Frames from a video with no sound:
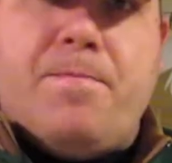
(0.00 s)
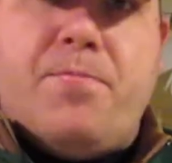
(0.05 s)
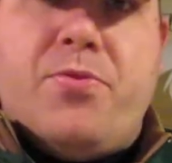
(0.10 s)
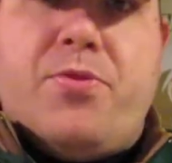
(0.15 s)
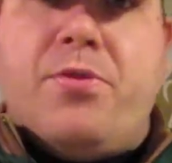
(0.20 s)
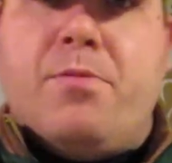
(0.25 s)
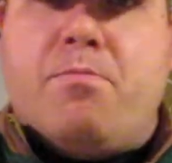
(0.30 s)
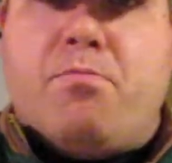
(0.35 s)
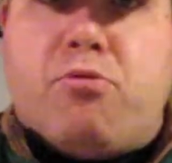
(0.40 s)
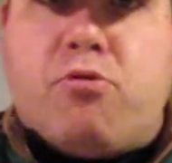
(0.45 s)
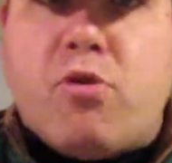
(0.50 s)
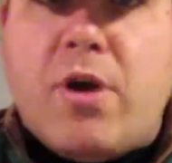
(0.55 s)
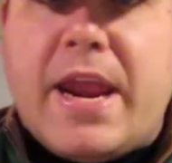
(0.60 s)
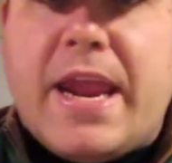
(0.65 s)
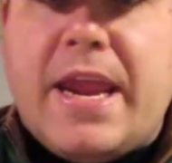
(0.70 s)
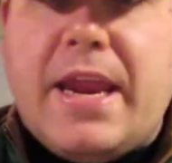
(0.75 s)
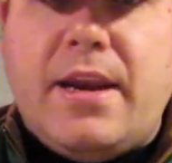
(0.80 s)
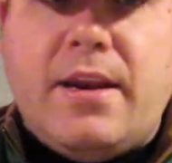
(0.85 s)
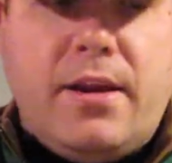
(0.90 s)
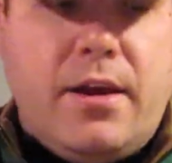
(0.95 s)
the
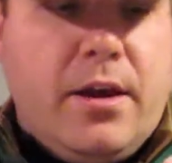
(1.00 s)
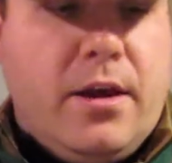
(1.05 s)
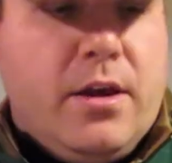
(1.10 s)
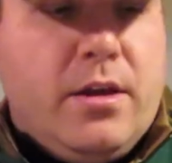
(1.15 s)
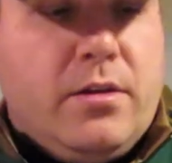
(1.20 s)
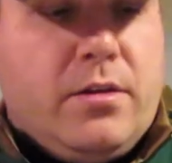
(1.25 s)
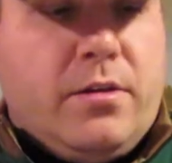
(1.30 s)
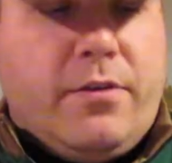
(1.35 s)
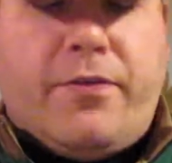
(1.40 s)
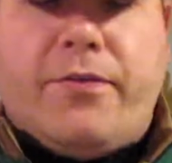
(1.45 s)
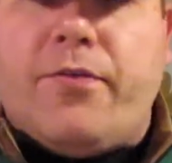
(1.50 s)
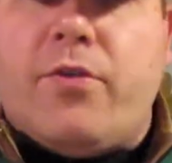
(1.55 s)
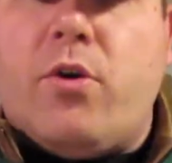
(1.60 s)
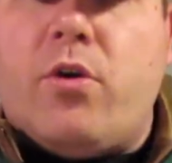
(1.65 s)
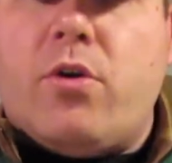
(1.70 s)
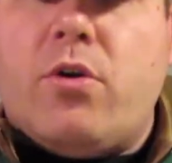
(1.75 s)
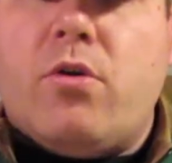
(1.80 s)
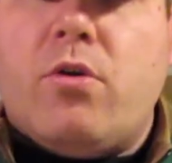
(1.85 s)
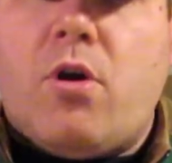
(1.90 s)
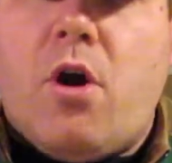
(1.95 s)
braid to
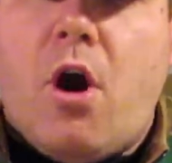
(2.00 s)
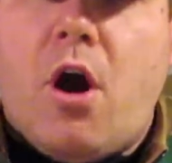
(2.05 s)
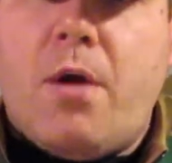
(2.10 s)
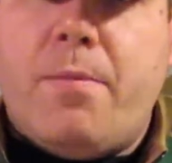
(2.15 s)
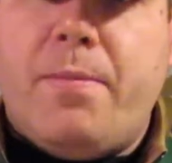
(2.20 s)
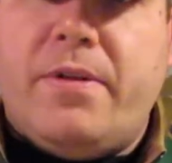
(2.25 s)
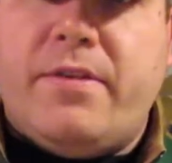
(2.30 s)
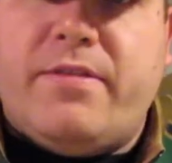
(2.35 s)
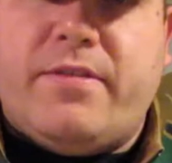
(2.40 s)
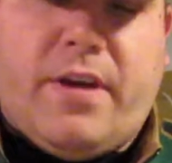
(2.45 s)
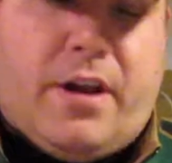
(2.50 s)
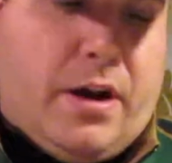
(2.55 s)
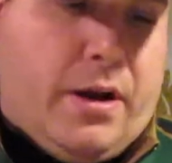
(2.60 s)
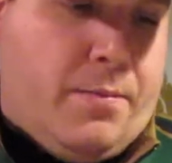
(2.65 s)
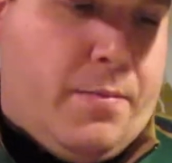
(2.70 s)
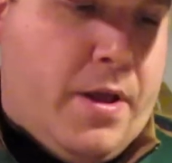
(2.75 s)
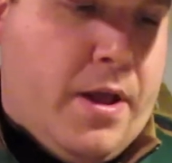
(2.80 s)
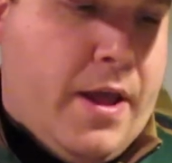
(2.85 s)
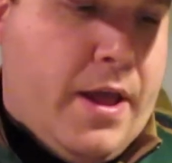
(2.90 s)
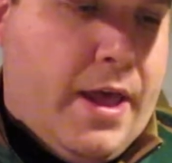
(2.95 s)
fluorocarbon
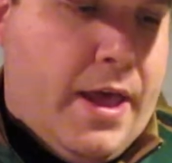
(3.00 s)
setup.